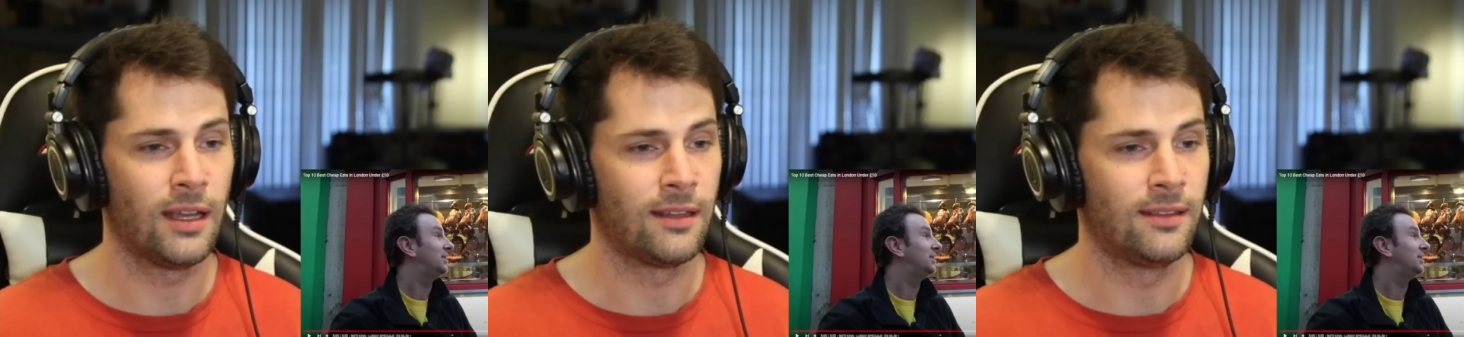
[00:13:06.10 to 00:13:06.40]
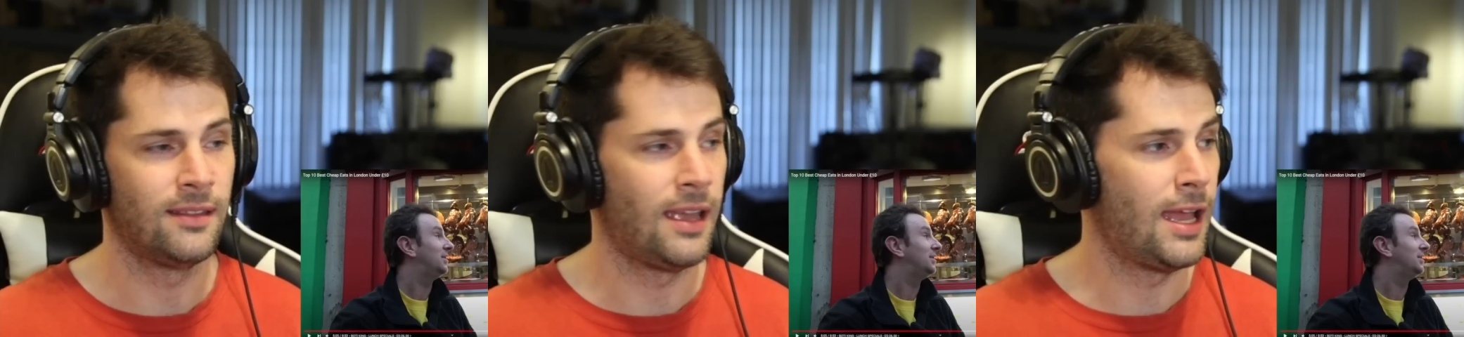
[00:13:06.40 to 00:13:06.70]
Speaker 1: like
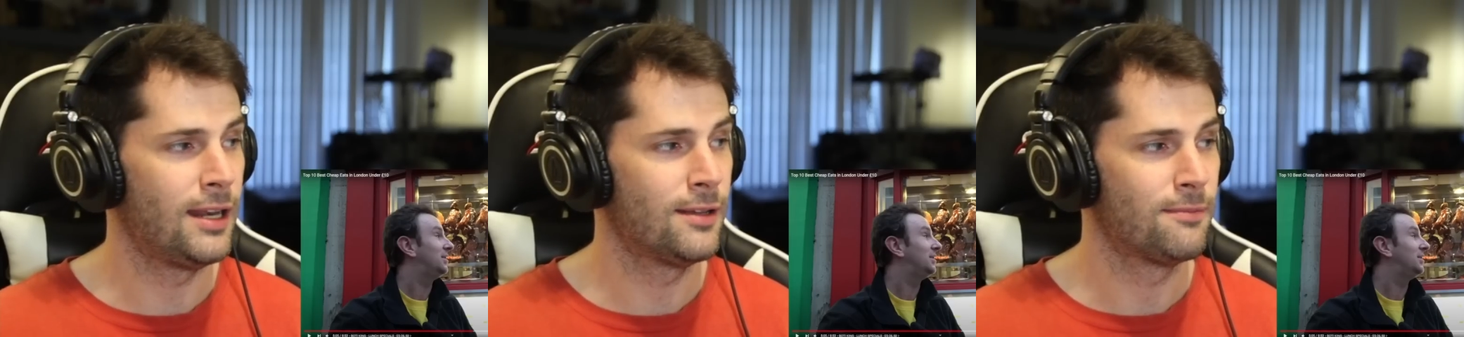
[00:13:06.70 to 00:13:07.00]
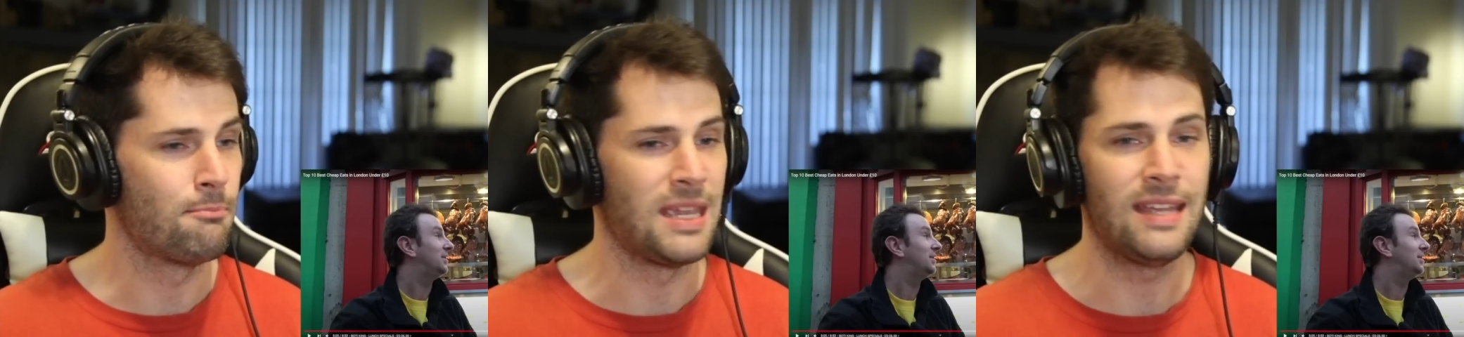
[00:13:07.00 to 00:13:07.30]
dead
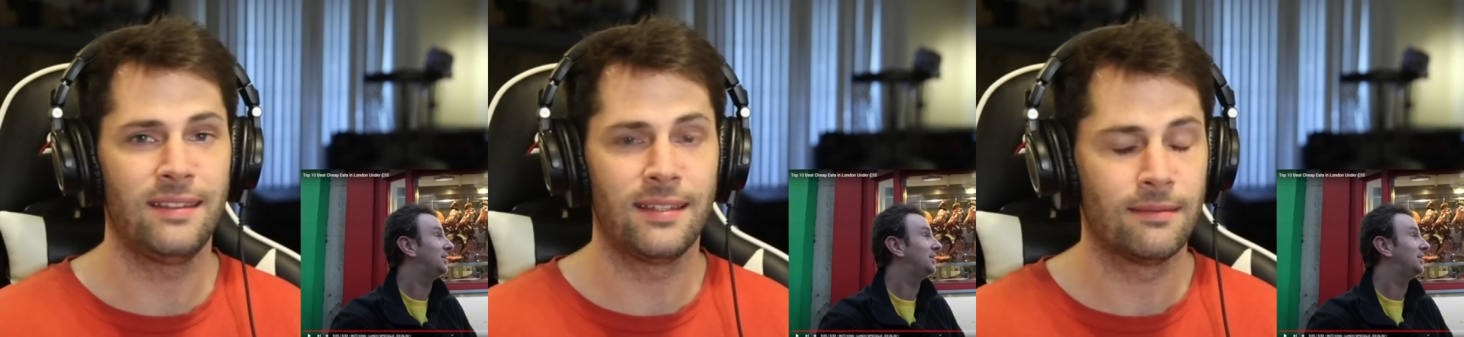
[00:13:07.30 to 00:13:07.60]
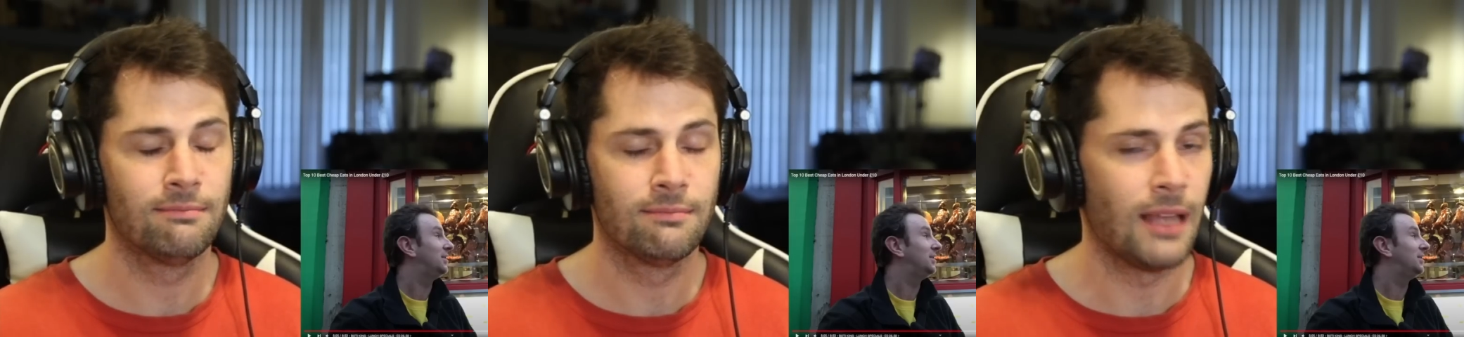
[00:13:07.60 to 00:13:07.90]
meat
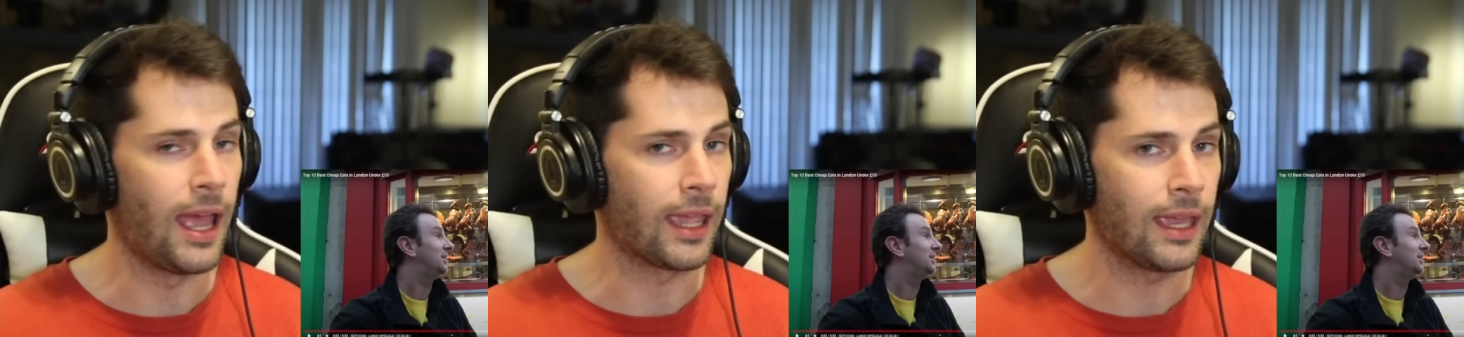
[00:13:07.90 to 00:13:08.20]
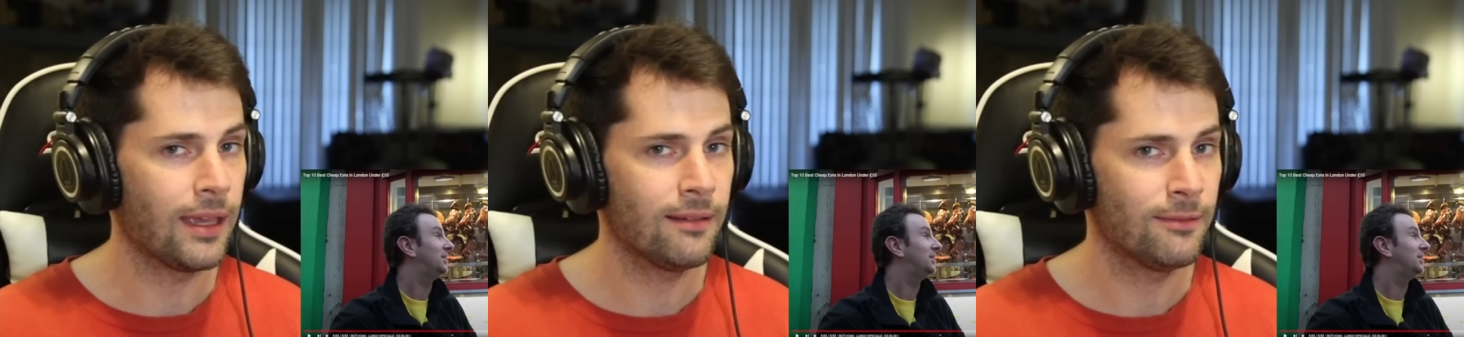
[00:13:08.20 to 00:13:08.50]

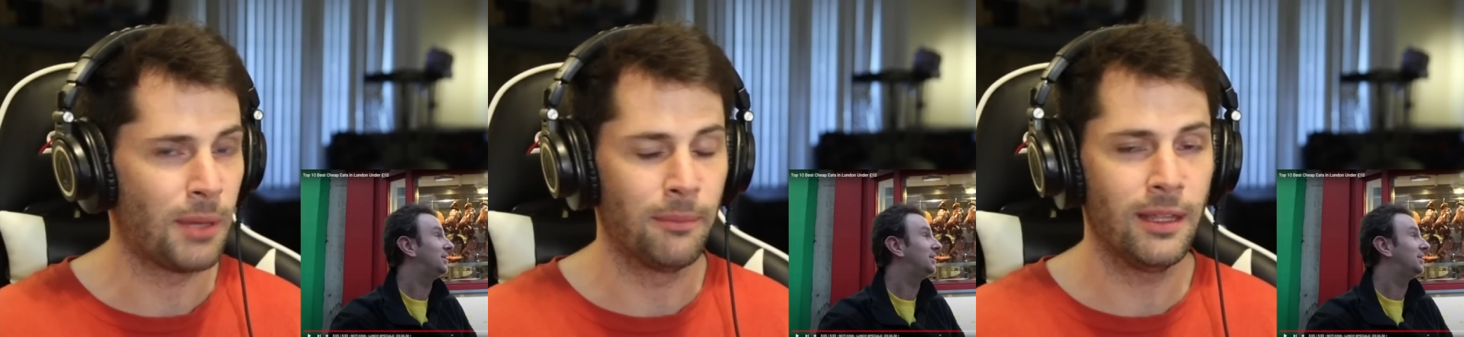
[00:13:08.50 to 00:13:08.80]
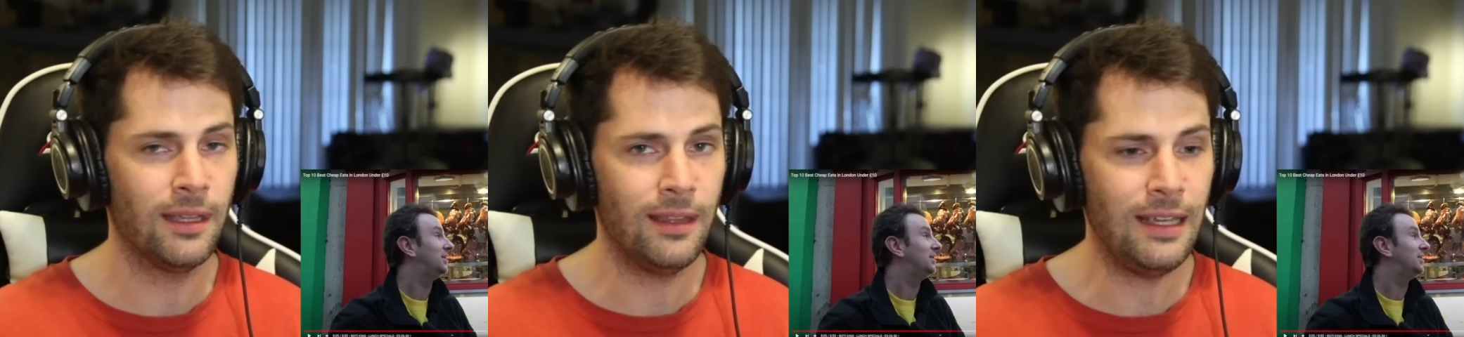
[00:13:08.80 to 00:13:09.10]
hanging
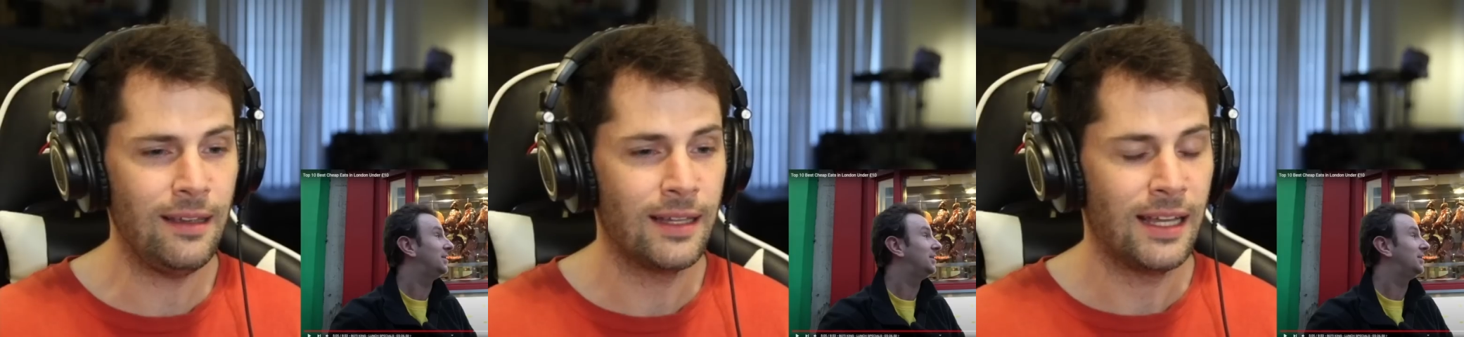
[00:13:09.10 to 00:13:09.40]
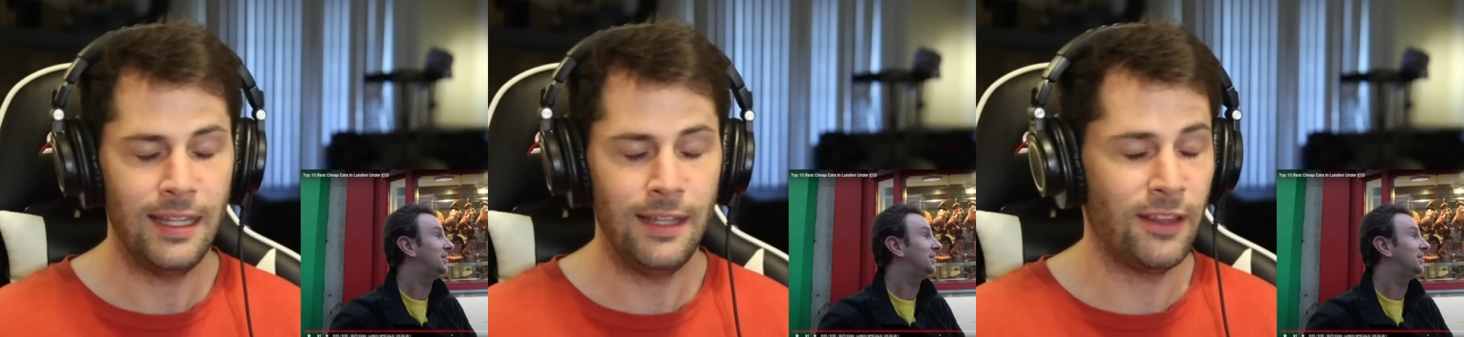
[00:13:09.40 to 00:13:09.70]
publicly,
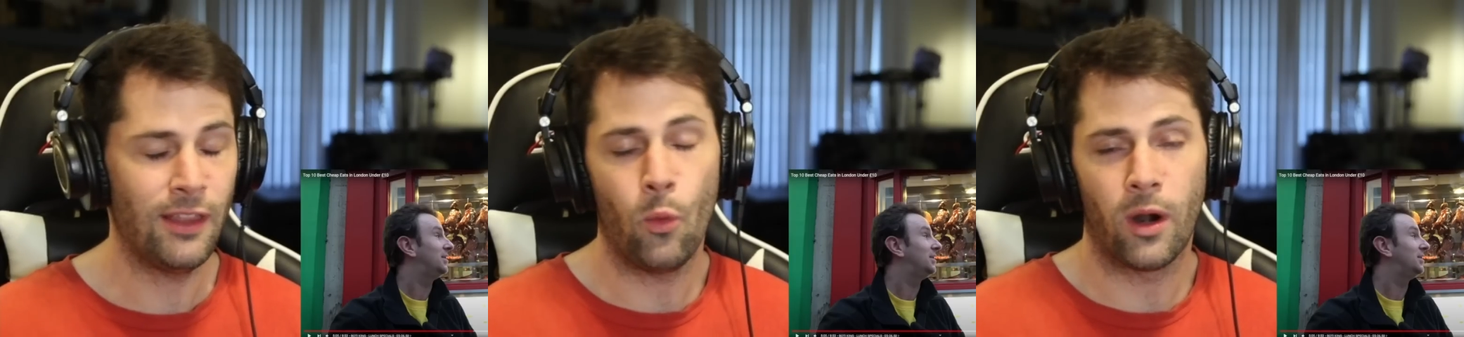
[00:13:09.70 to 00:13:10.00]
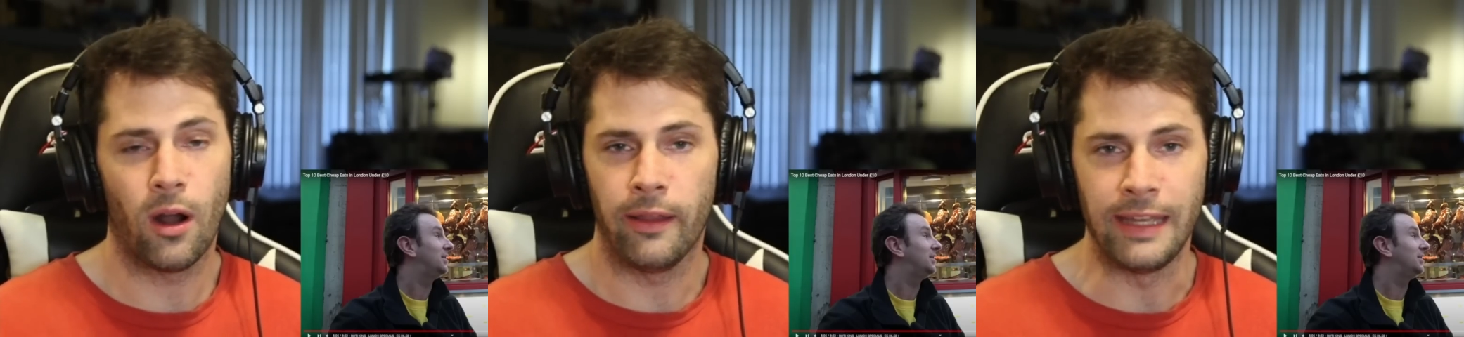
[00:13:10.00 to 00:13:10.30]
even though
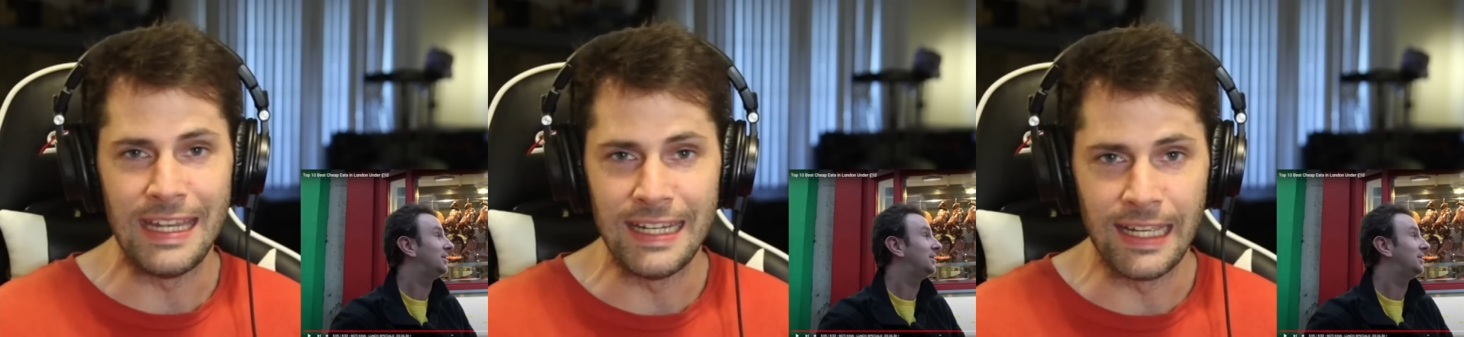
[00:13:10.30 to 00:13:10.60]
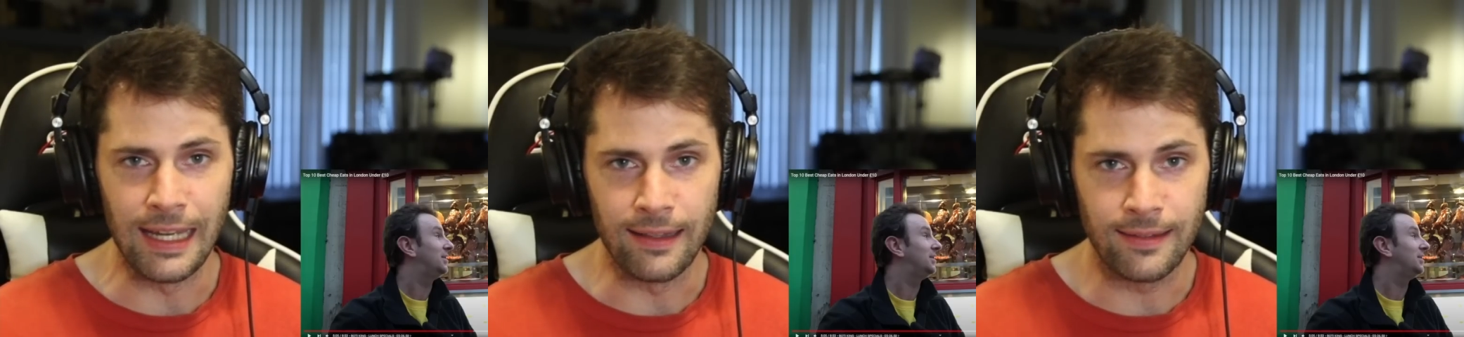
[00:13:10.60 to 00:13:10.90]
we're all
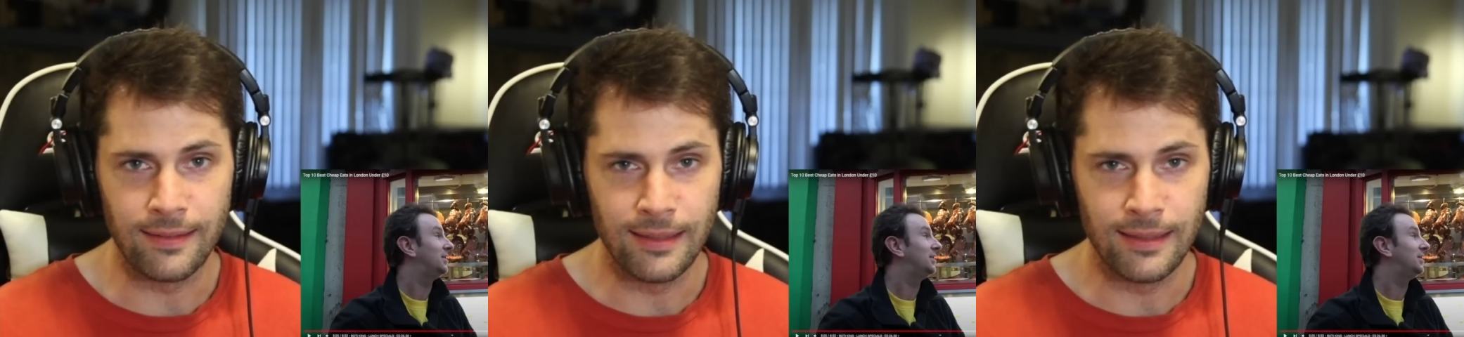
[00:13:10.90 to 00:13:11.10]
eating it.